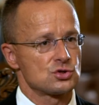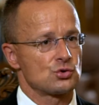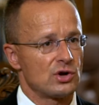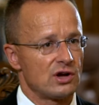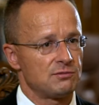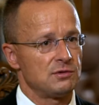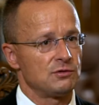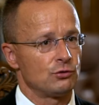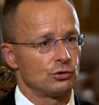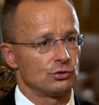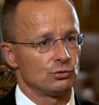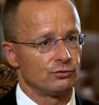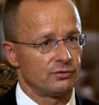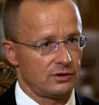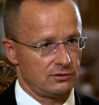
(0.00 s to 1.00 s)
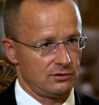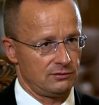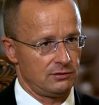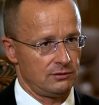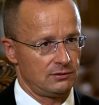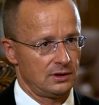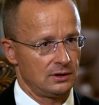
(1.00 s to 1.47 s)
to have before
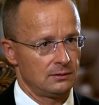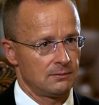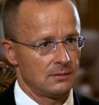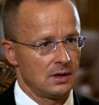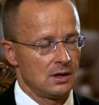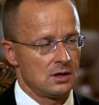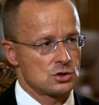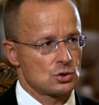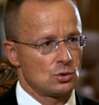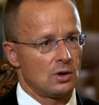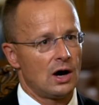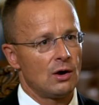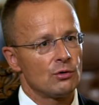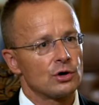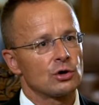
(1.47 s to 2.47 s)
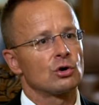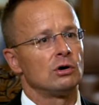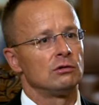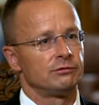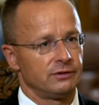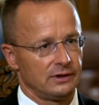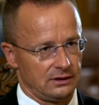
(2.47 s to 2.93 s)
2015. So our
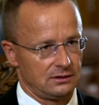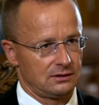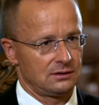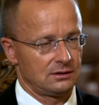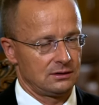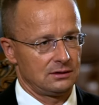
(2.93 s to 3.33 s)
conflict